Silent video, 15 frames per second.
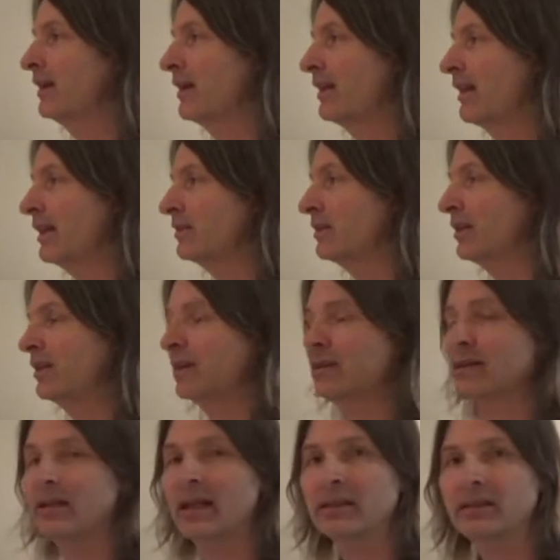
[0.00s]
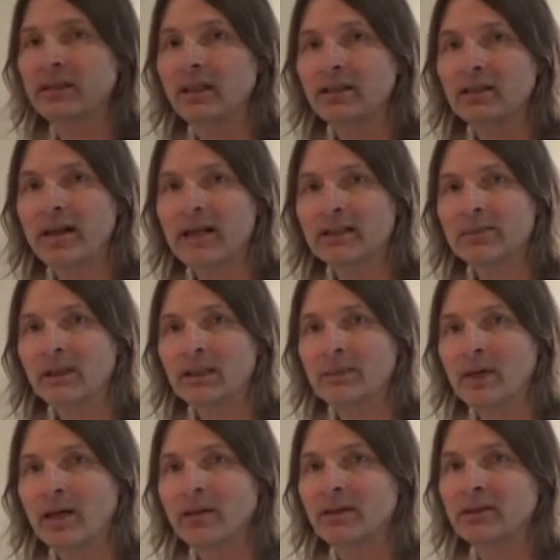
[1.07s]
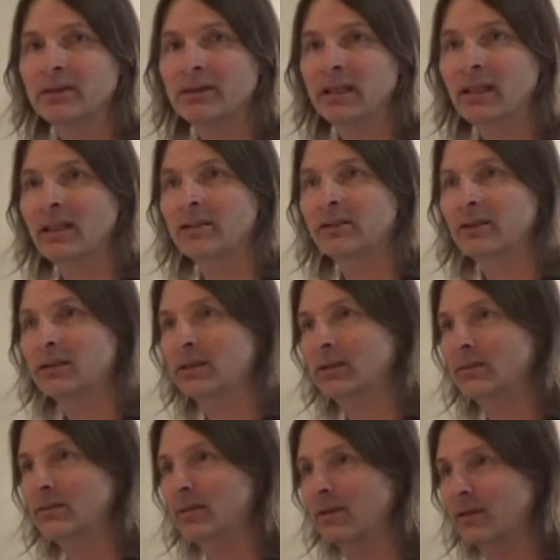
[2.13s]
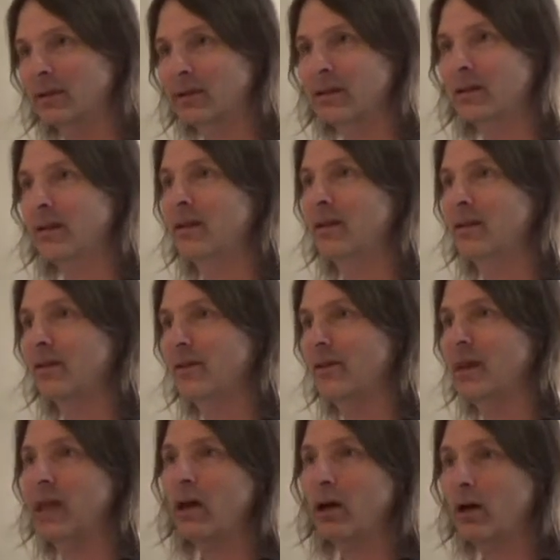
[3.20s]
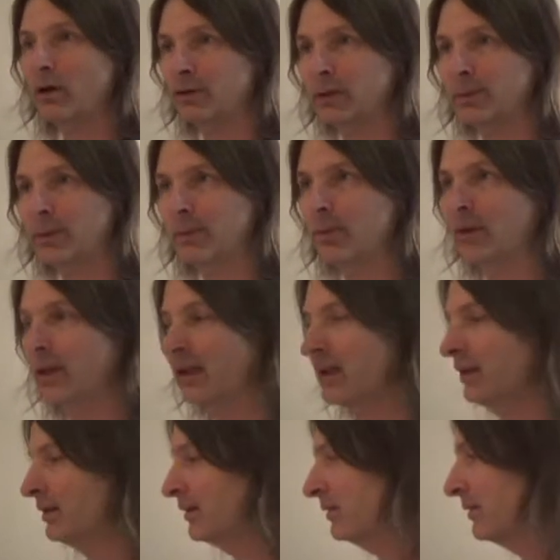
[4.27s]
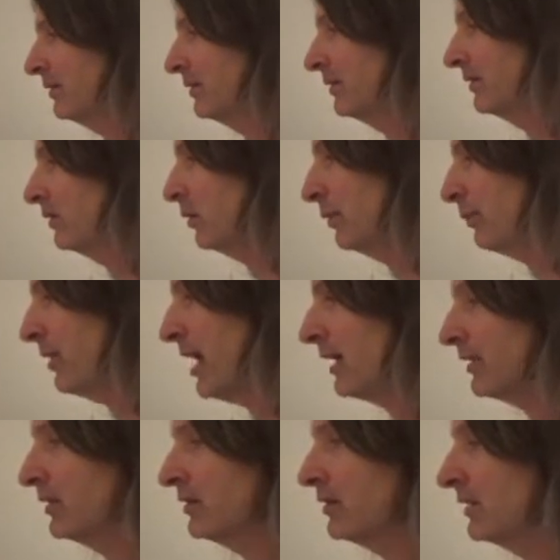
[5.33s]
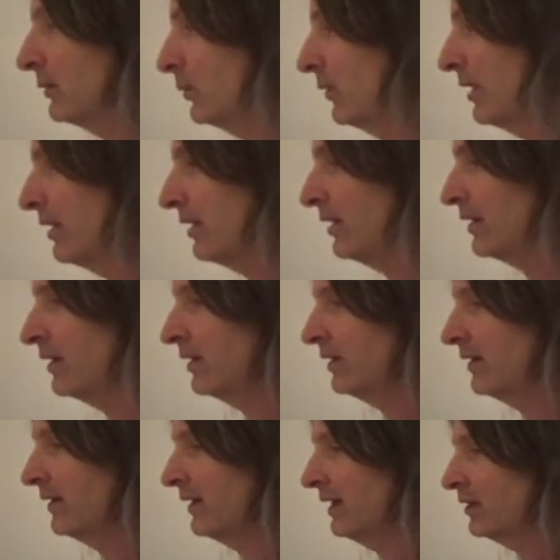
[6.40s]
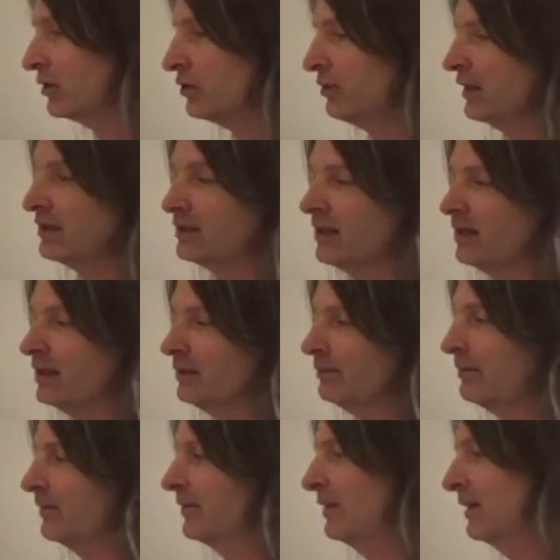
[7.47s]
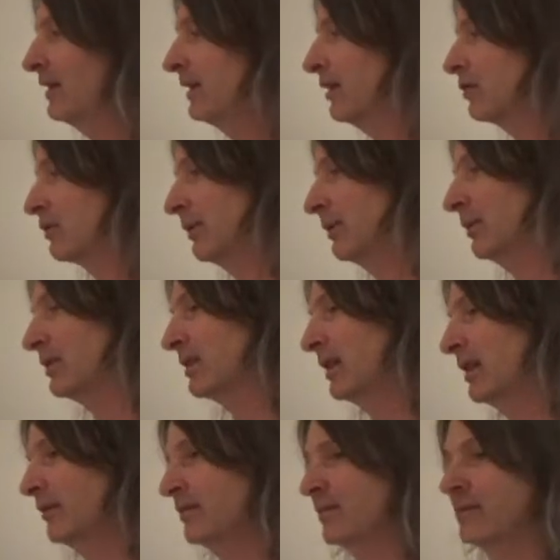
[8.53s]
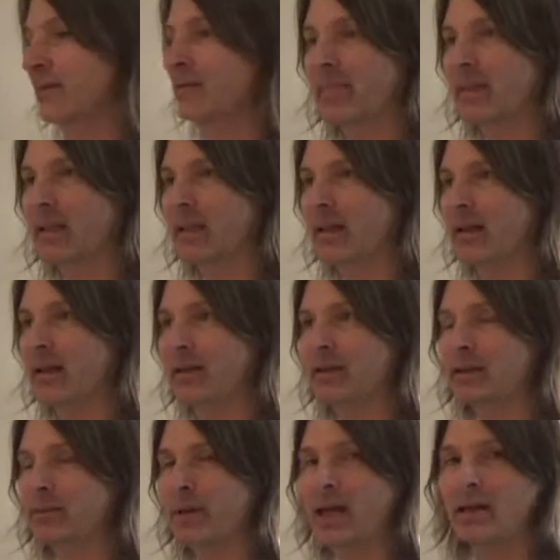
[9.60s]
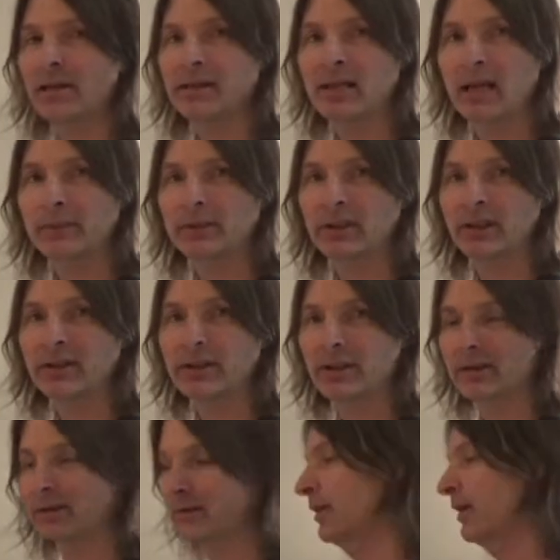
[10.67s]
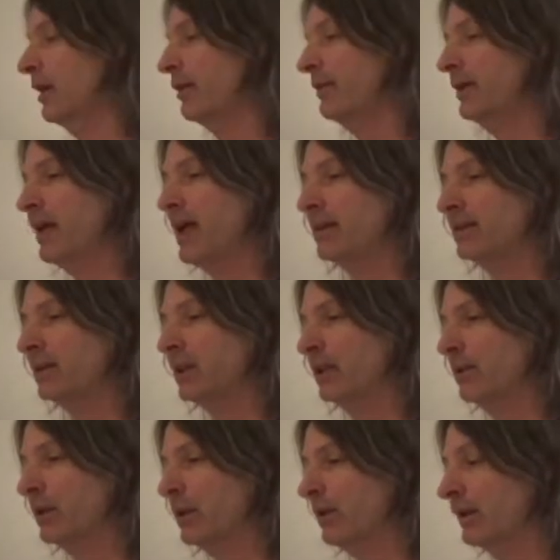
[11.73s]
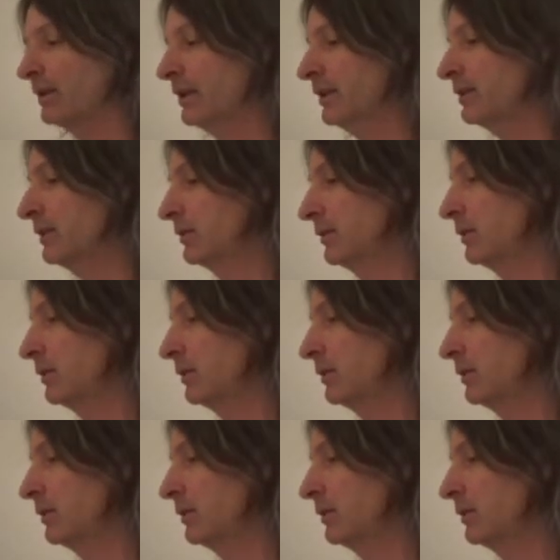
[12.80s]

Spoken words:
That's the other aspect about his sticking system. They all should be played or practiced with in straight time and triplet time. And it doesn't matter the time signature. A 3A sticking would go like this.